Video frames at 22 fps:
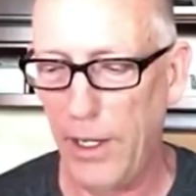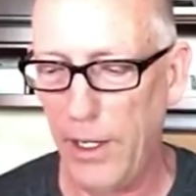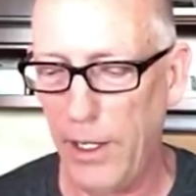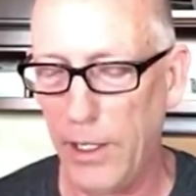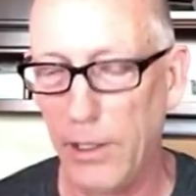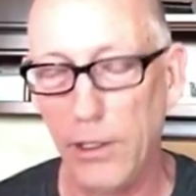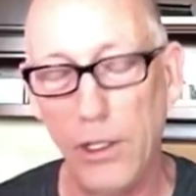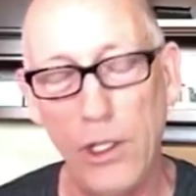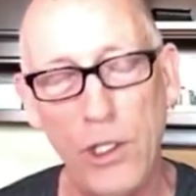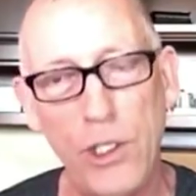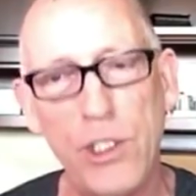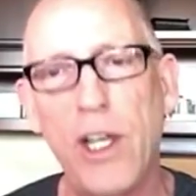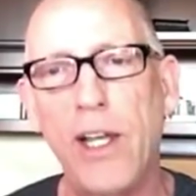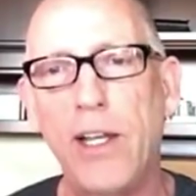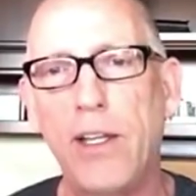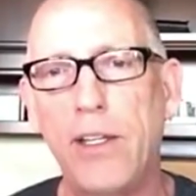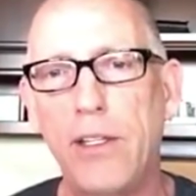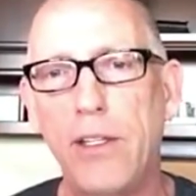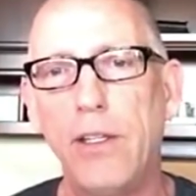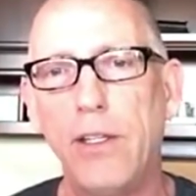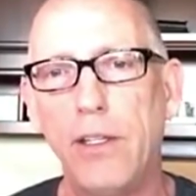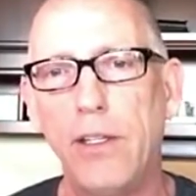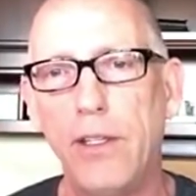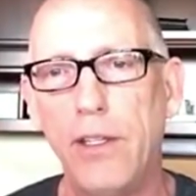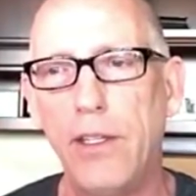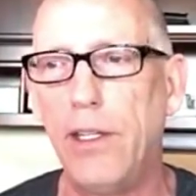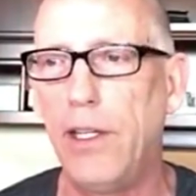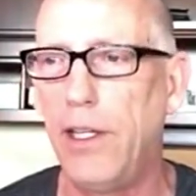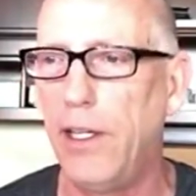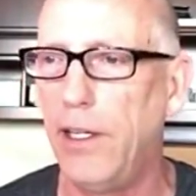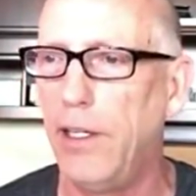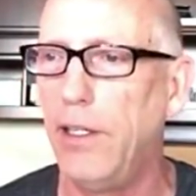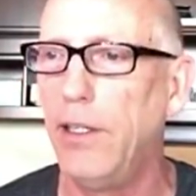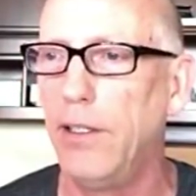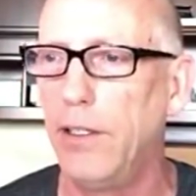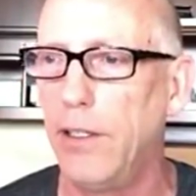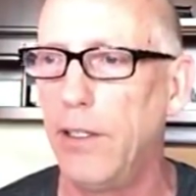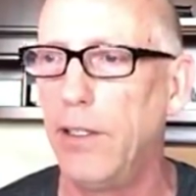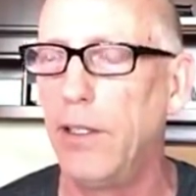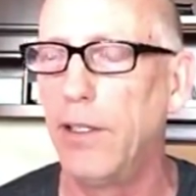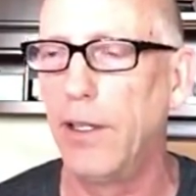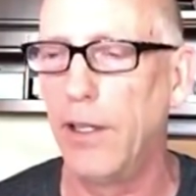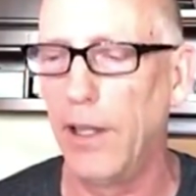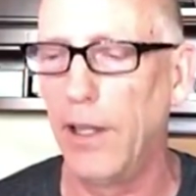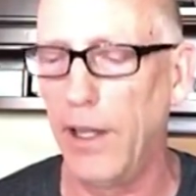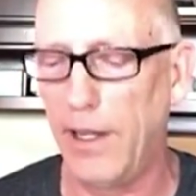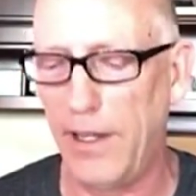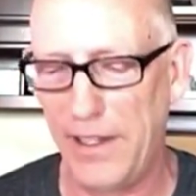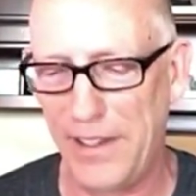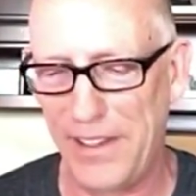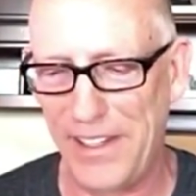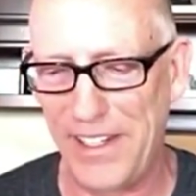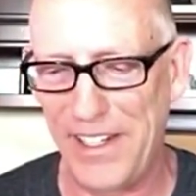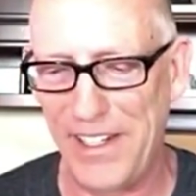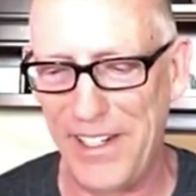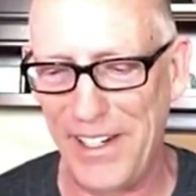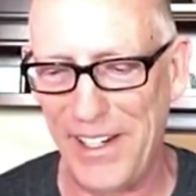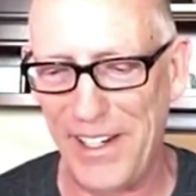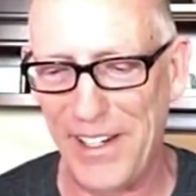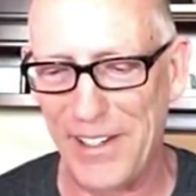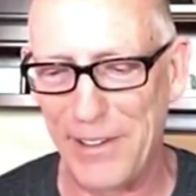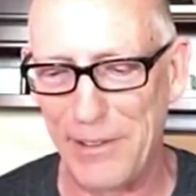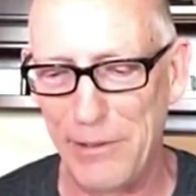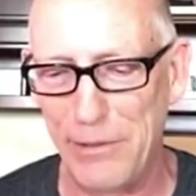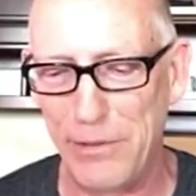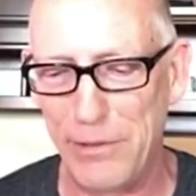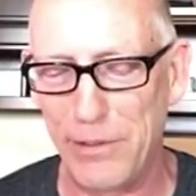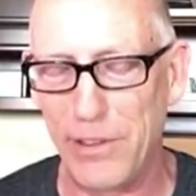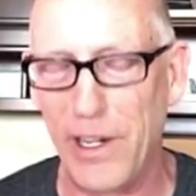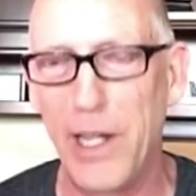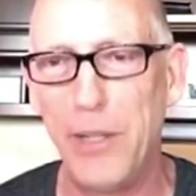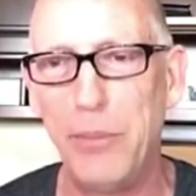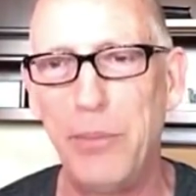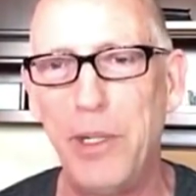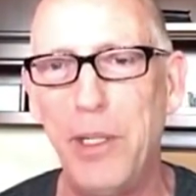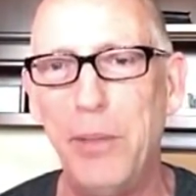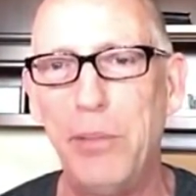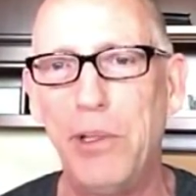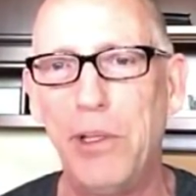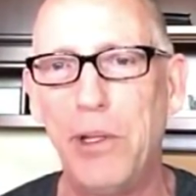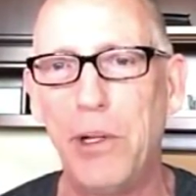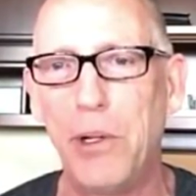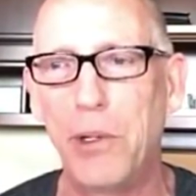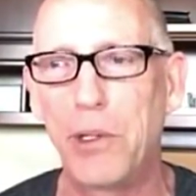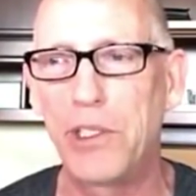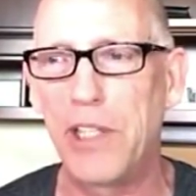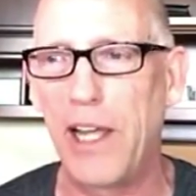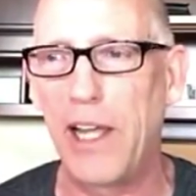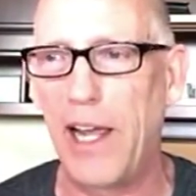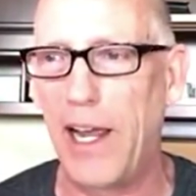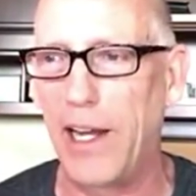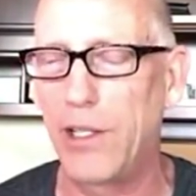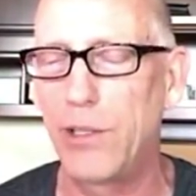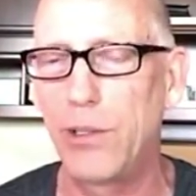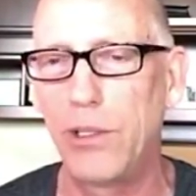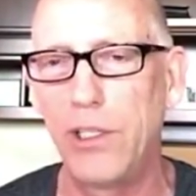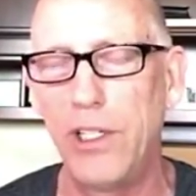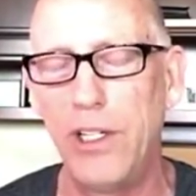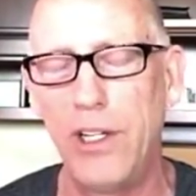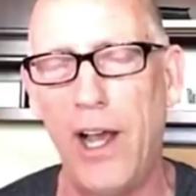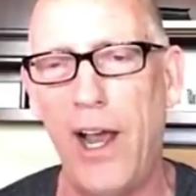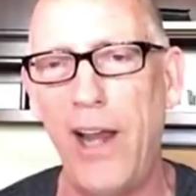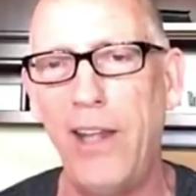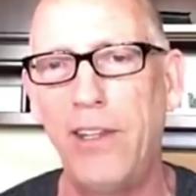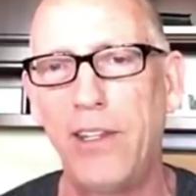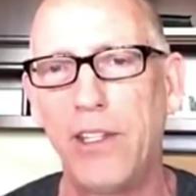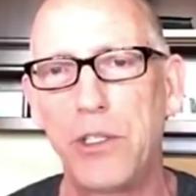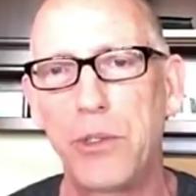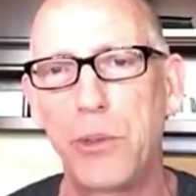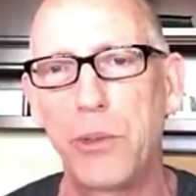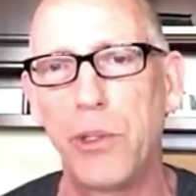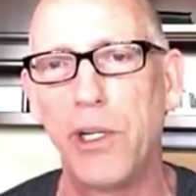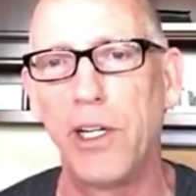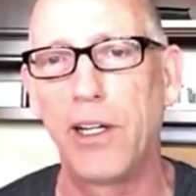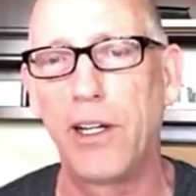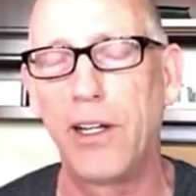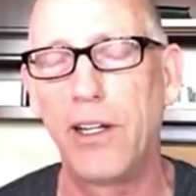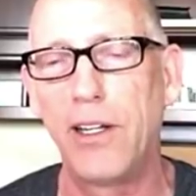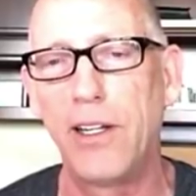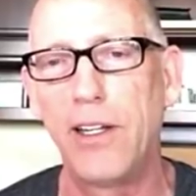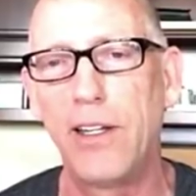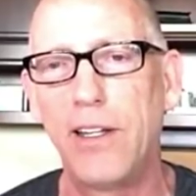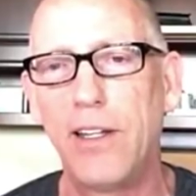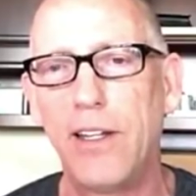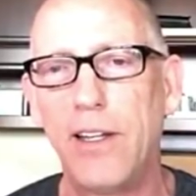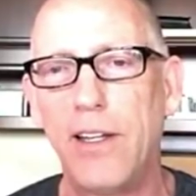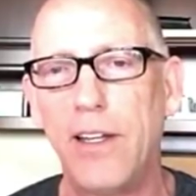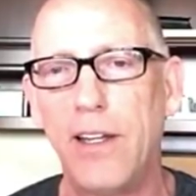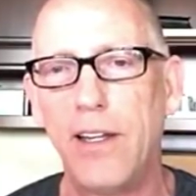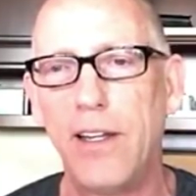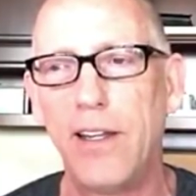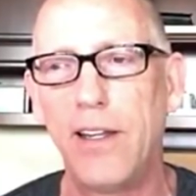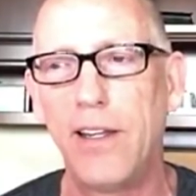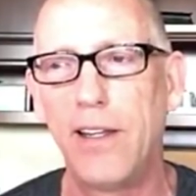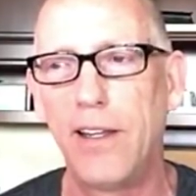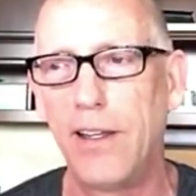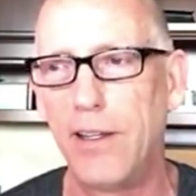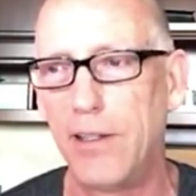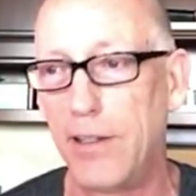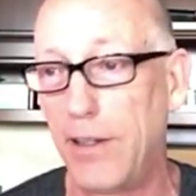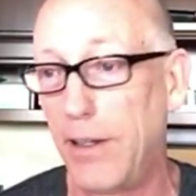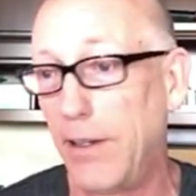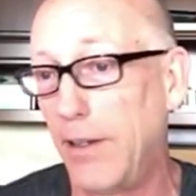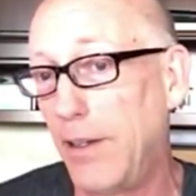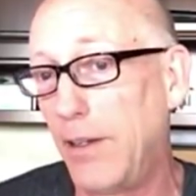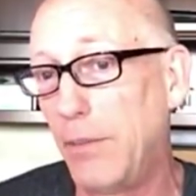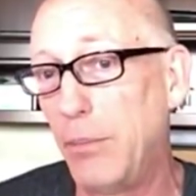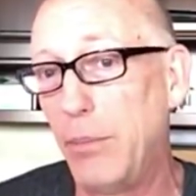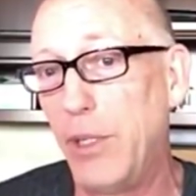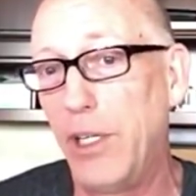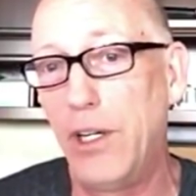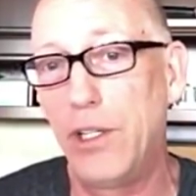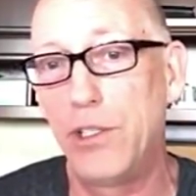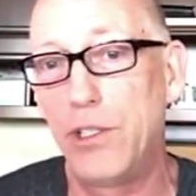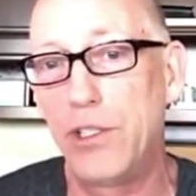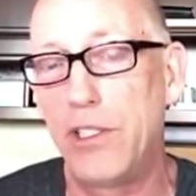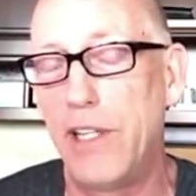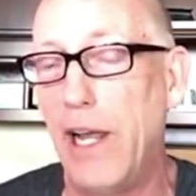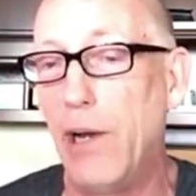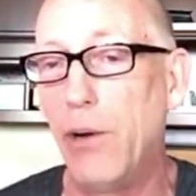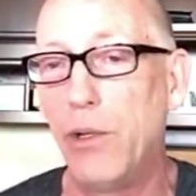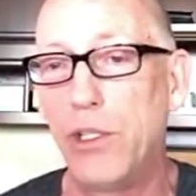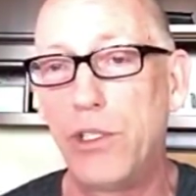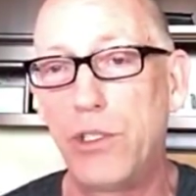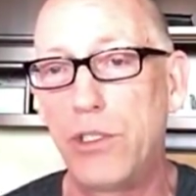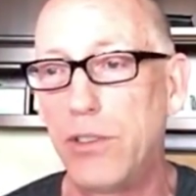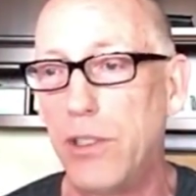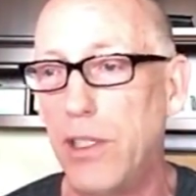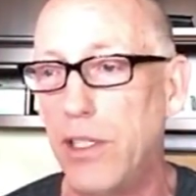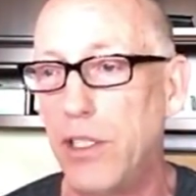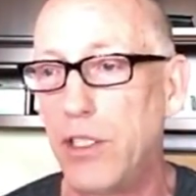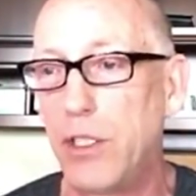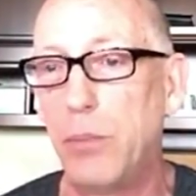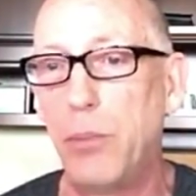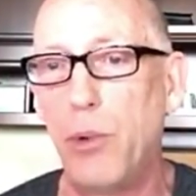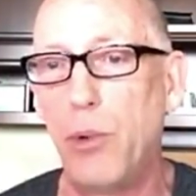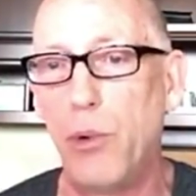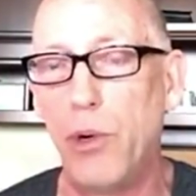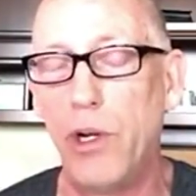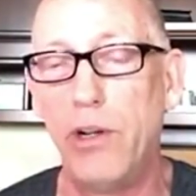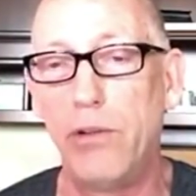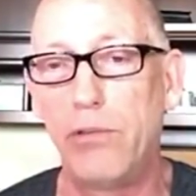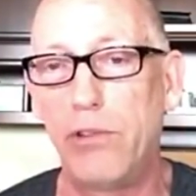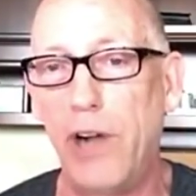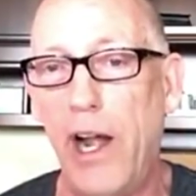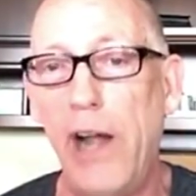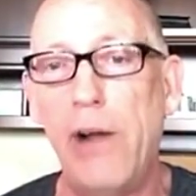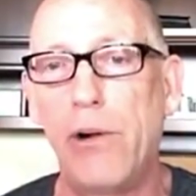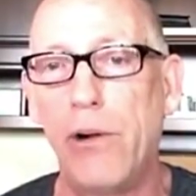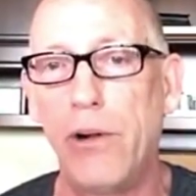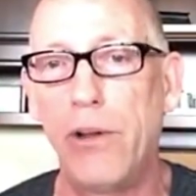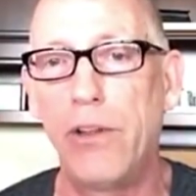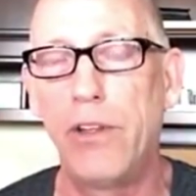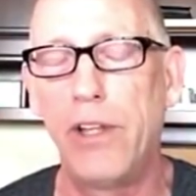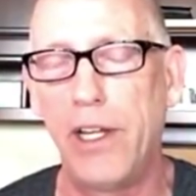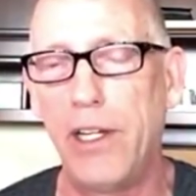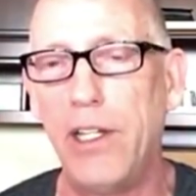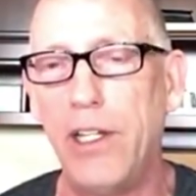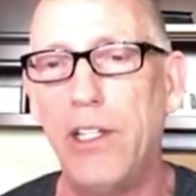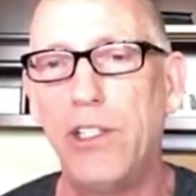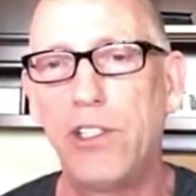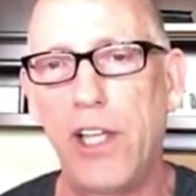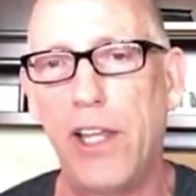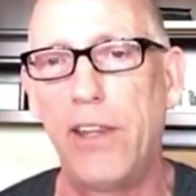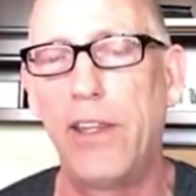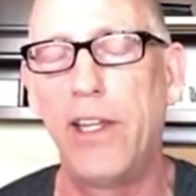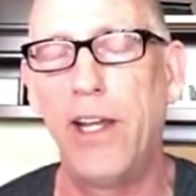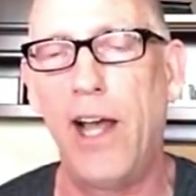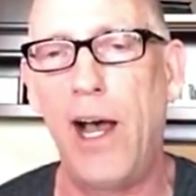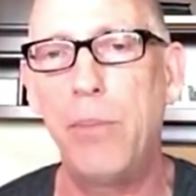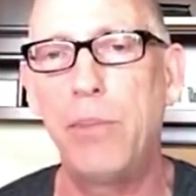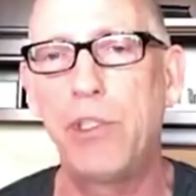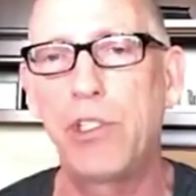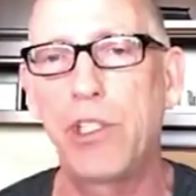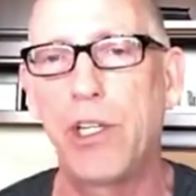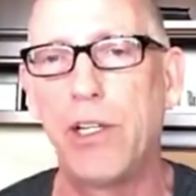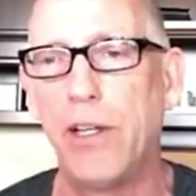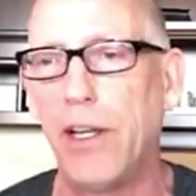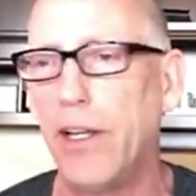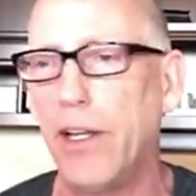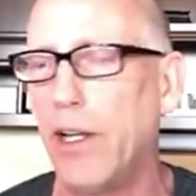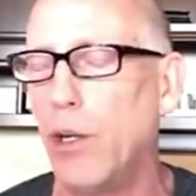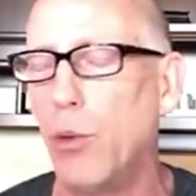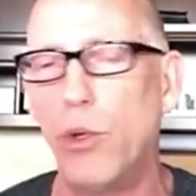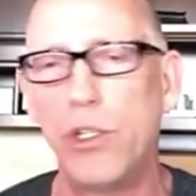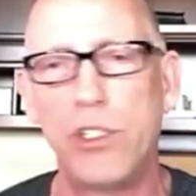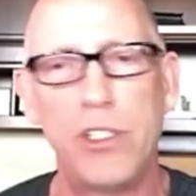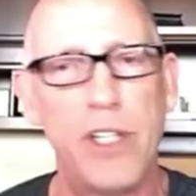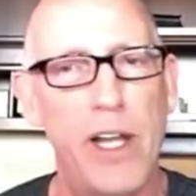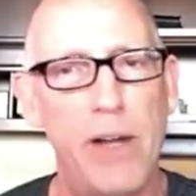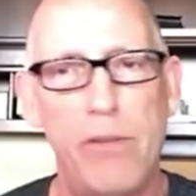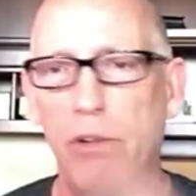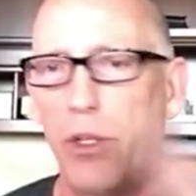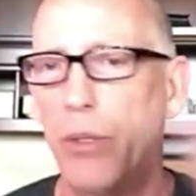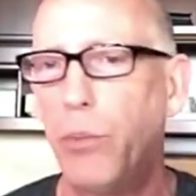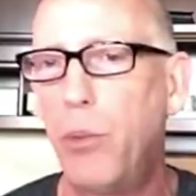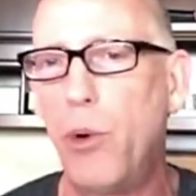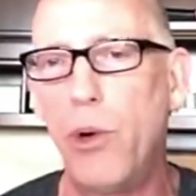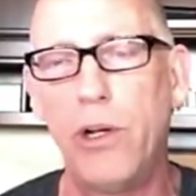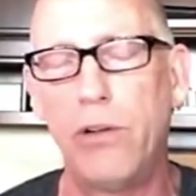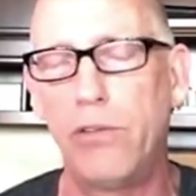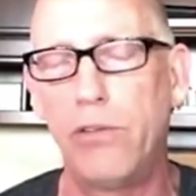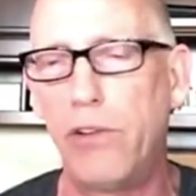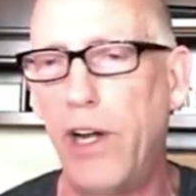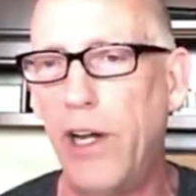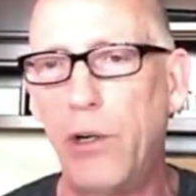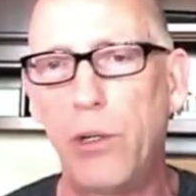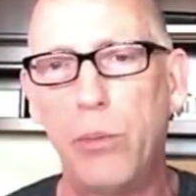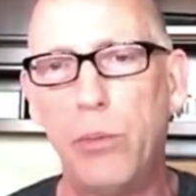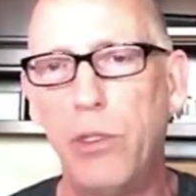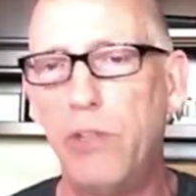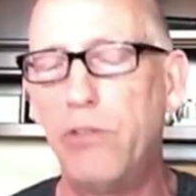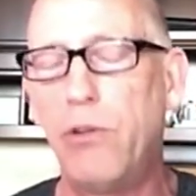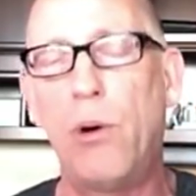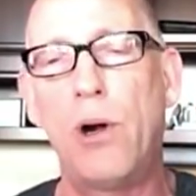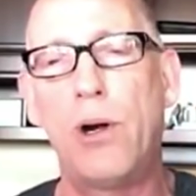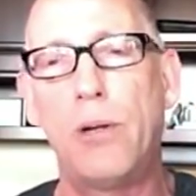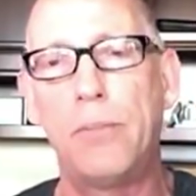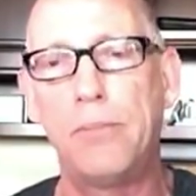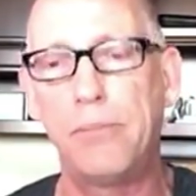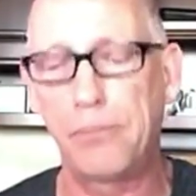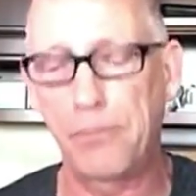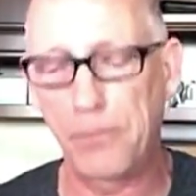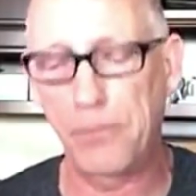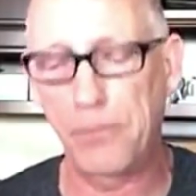it looks like the fine people hoax actually died this week, because now it's a point of record that he said the opposite, and it was never the point of record before.